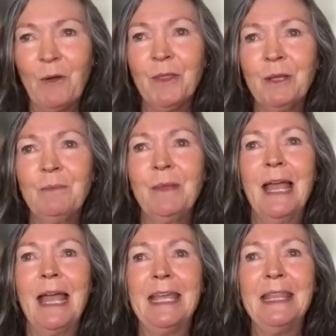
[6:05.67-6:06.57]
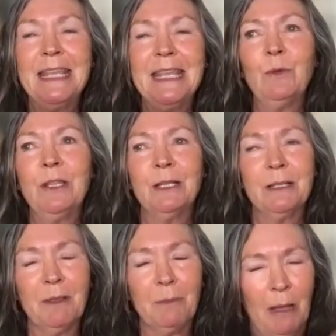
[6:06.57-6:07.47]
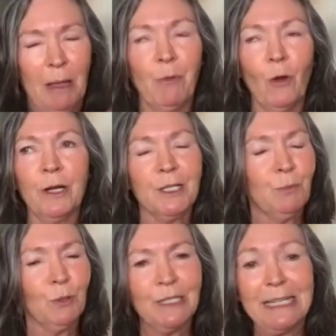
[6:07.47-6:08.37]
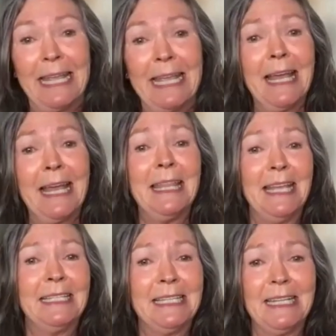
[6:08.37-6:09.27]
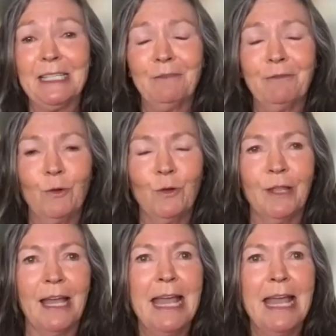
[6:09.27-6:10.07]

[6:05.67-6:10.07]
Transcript: on them. And then when the product is put together, that's tested further.